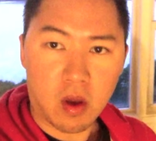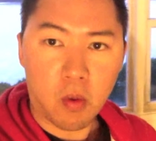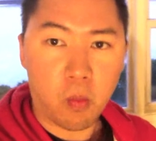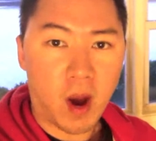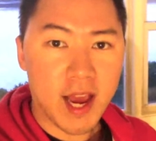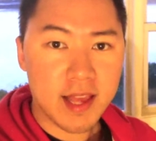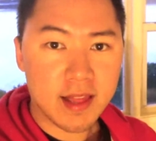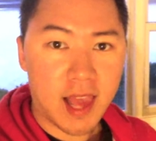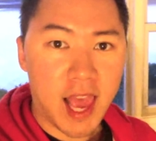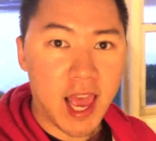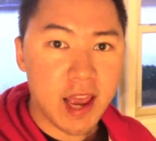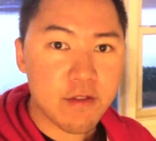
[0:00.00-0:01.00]
Why is
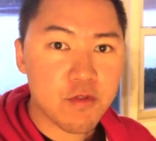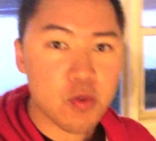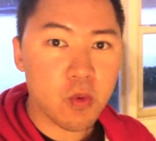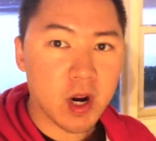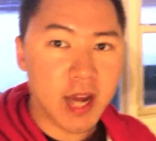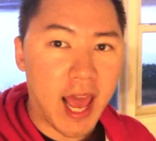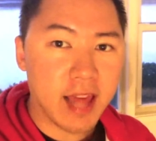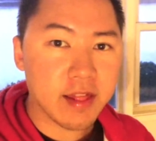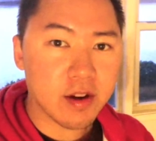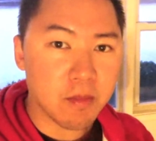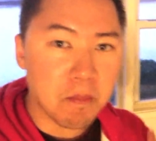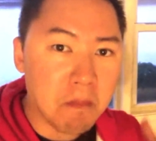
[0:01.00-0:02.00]
everyone and
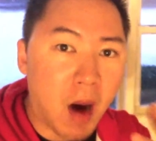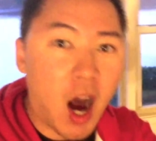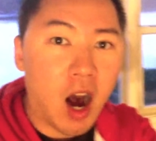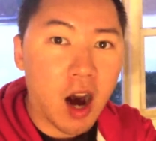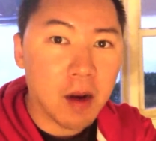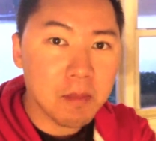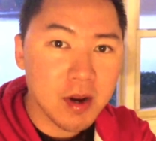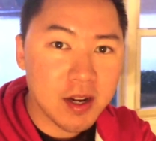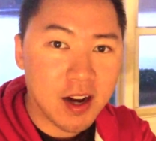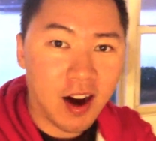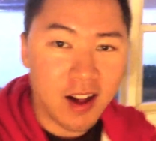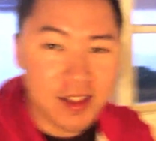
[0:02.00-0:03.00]
their mom
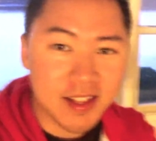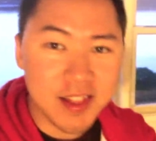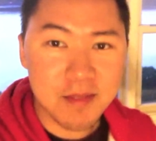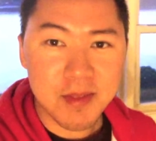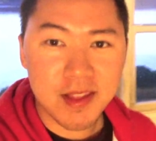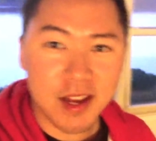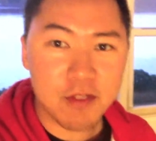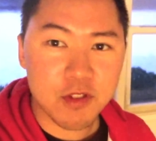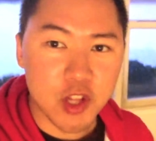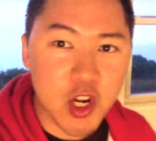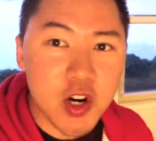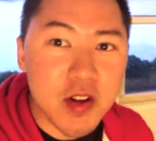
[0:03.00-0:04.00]
calling themselves
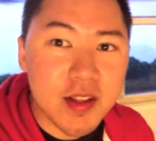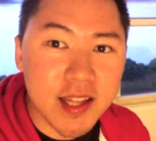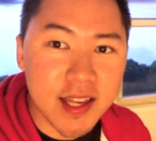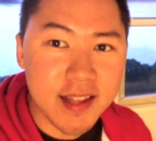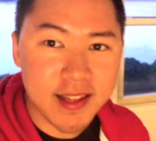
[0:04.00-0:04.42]
nerds these